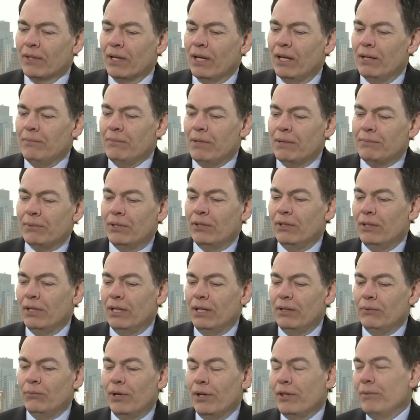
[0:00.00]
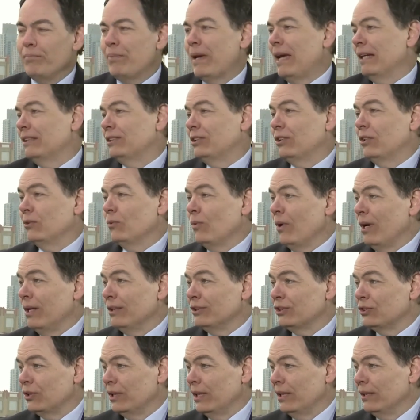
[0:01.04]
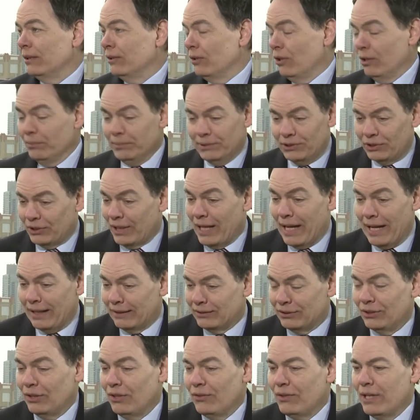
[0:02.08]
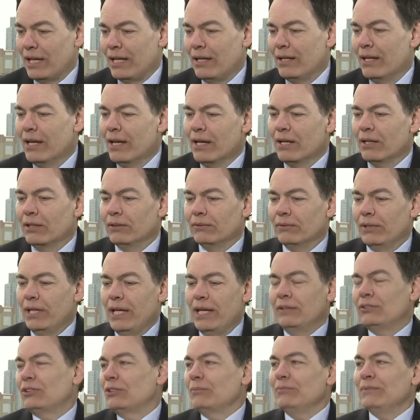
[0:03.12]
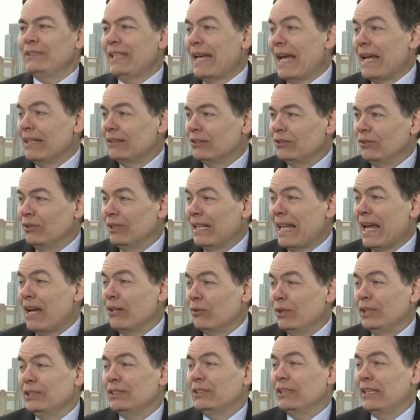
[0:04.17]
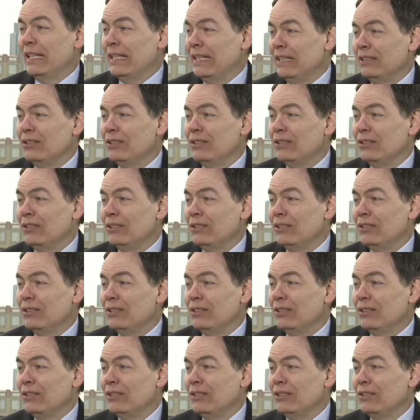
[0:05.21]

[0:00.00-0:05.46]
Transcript: remember one of the banks here on Wall Street, Goldman Sachs, they hid some debt to allow Greece to get